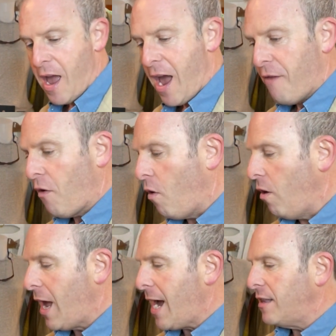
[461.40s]
have
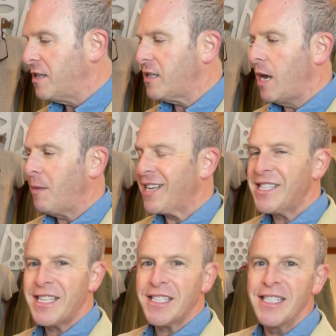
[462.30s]
all had the same
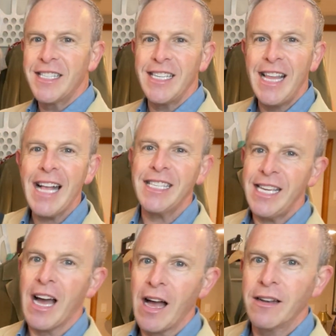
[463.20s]
consistency. That's
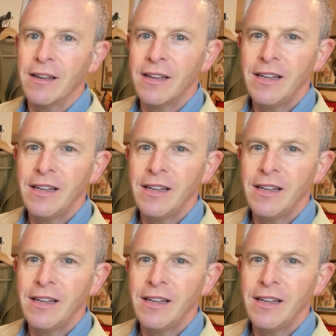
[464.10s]
Eon.